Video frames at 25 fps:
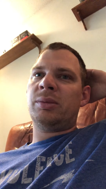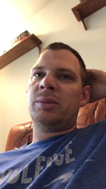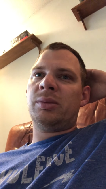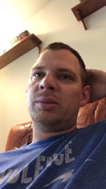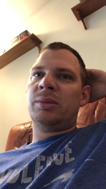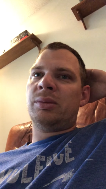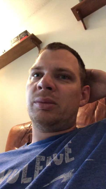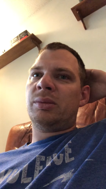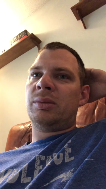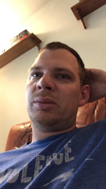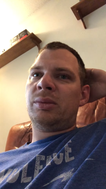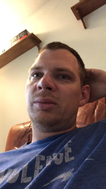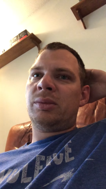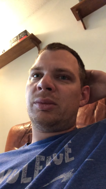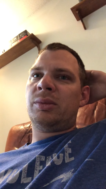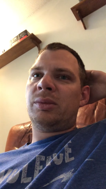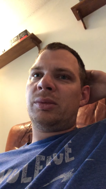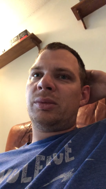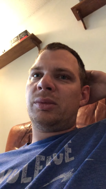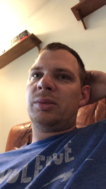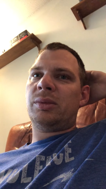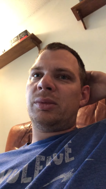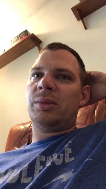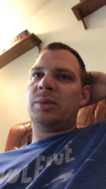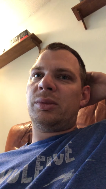
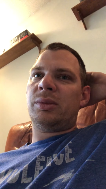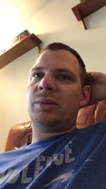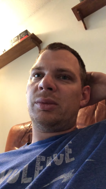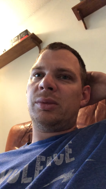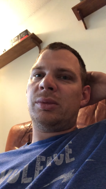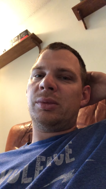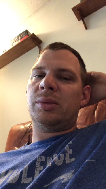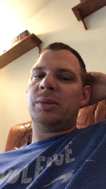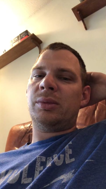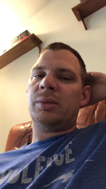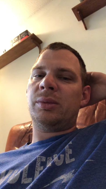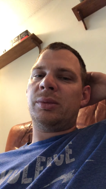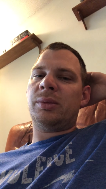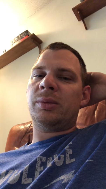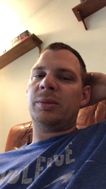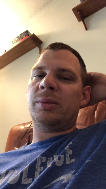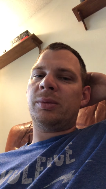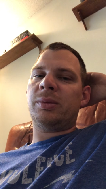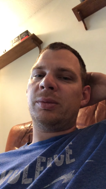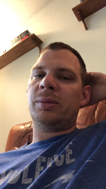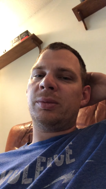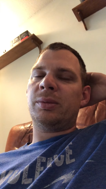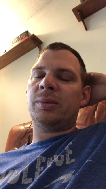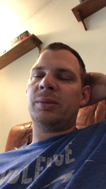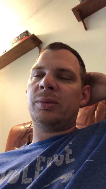
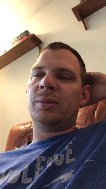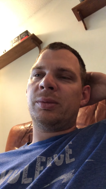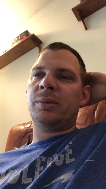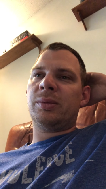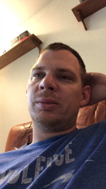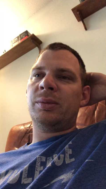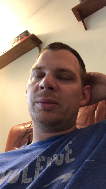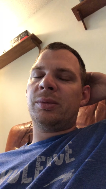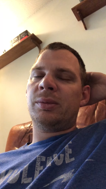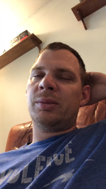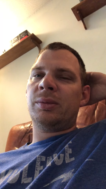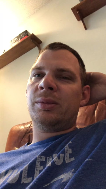[no speech]